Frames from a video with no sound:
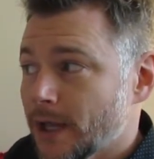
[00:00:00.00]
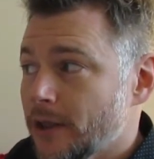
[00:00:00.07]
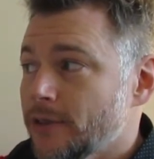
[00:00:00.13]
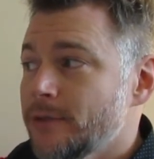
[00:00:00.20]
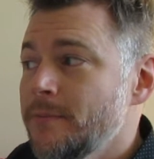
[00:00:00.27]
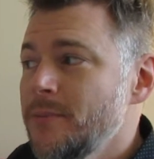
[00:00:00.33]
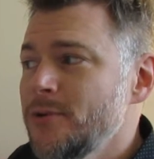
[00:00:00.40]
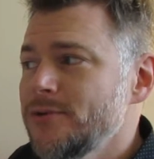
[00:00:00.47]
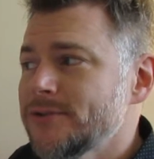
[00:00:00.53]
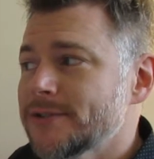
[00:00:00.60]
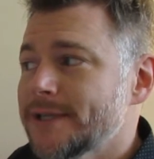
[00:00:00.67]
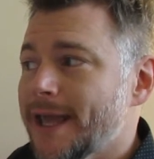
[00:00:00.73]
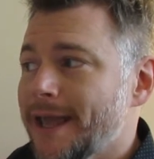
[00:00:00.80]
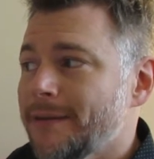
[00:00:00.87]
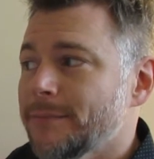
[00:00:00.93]
The moose
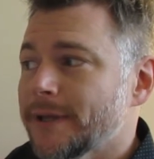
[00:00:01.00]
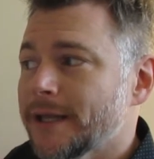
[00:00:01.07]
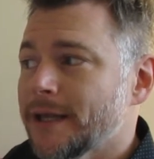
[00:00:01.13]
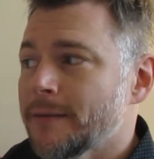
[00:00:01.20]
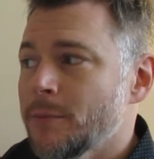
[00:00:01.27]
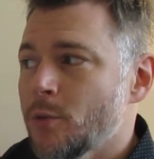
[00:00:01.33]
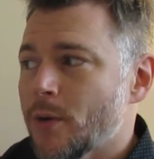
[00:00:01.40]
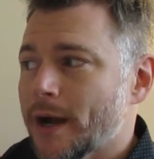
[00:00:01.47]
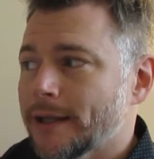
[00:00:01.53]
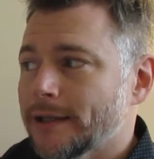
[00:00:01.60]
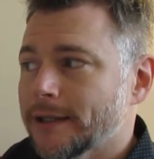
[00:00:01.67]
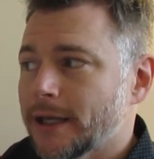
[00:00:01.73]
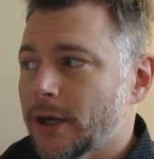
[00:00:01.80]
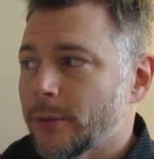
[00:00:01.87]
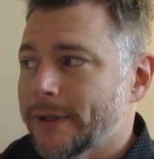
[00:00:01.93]
came to him a while
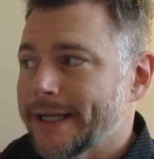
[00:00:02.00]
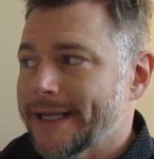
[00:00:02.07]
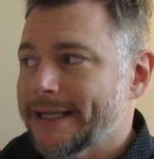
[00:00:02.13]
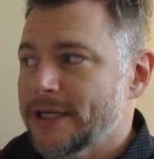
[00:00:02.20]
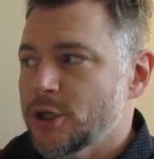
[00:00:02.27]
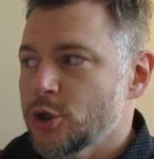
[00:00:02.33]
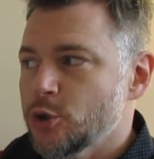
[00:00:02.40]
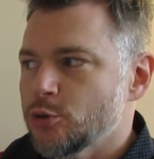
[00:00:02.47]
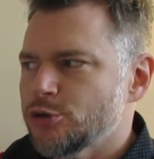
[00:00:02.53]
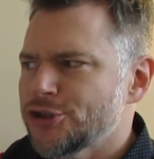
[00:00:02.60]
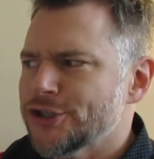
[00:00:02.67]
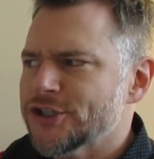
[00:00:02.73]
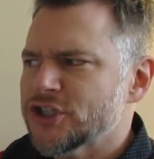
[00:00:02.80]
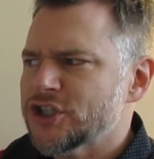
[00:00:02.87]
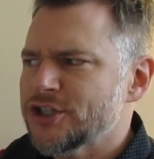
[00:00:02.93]
ago and he knew,
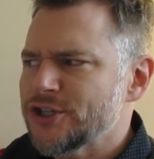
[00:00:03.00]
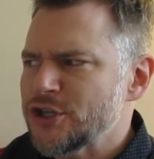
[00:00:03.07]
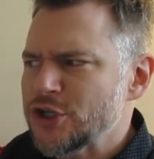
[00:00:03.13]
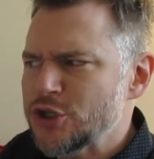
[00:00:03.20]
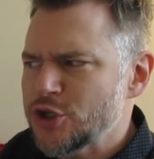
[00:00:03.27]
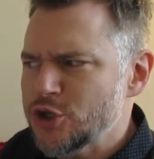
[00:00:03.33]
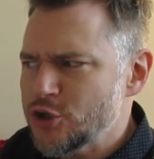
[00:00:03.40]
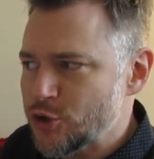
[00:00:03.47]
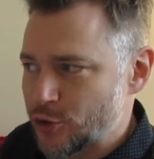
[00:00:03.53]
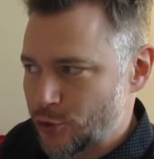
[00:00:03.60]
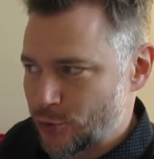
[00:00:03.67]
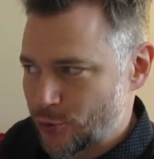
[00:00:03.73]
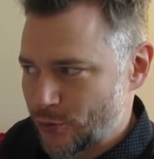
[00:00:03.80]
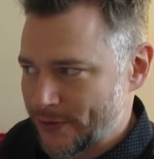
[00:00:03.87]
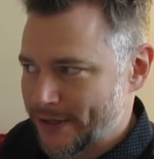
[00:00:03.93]
just
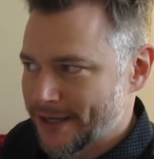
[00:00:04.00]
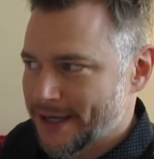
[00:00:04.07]
knew,